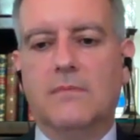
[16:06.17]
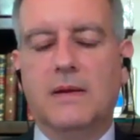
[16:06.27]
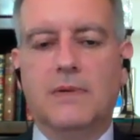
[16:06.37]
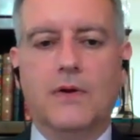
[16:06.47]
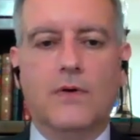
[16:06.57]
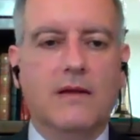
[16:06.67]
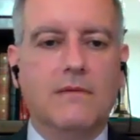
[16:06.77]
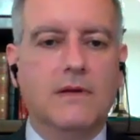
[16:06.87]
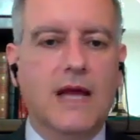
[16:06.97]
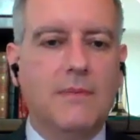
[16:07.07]
people are not
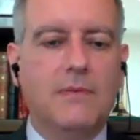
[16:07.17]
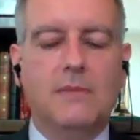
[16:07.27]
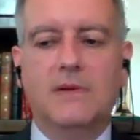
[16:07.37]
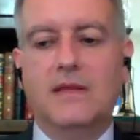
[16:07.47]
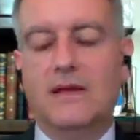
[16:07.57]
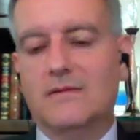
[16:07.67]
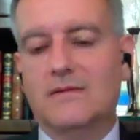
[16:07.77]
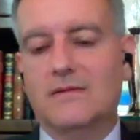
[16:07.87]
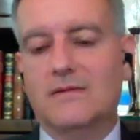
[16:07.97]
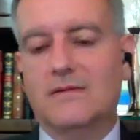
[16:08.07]
happy, but then